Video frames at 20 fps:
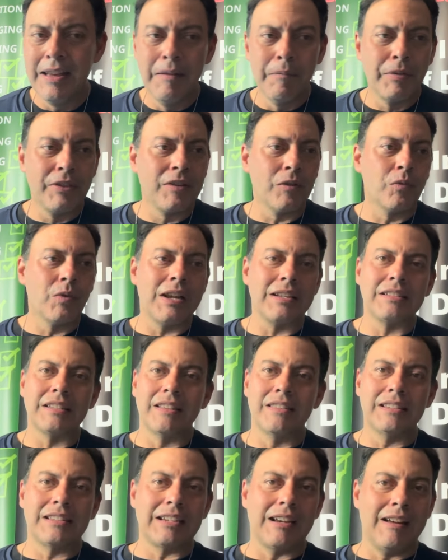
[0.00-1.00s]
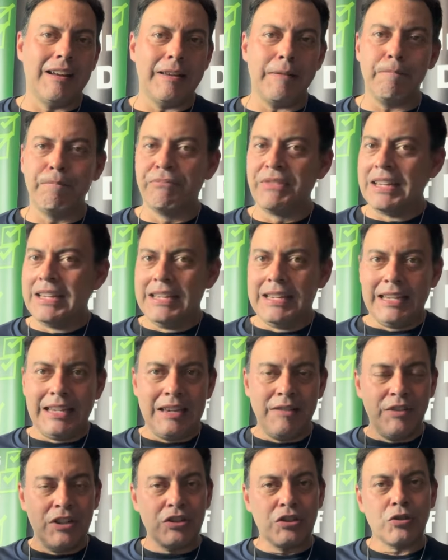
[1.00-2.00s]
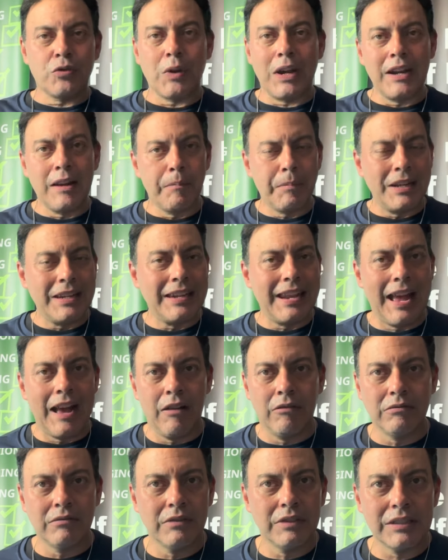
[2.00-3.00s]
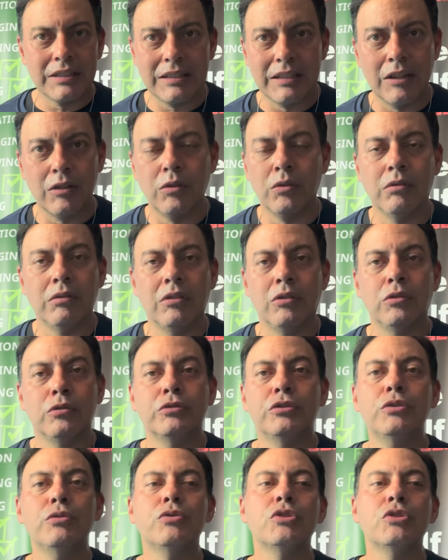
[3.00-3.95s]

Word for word: But the rest of the time, even a straight up and down stick will, will do.